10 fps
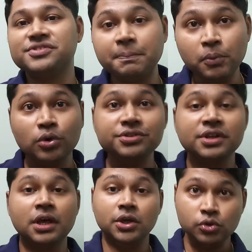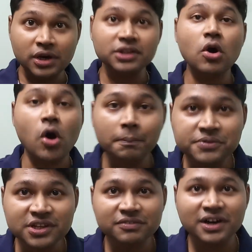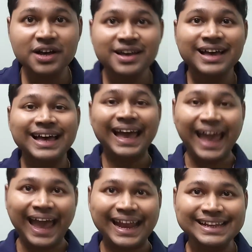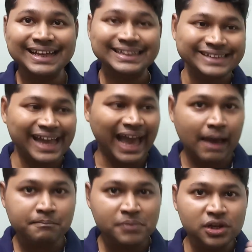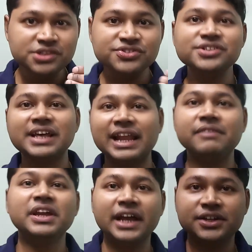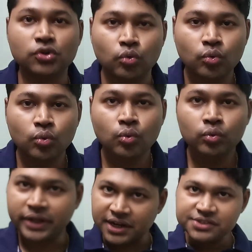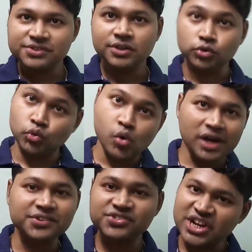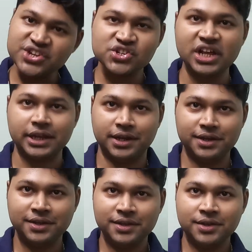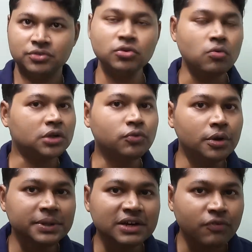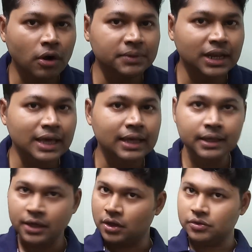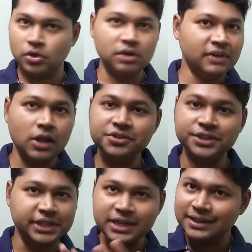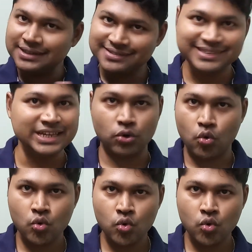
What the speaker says: Suppose you are the observer and the ambulance is arriving at you. That is, you are stationary. So what would be the formula? Your velocity is 0.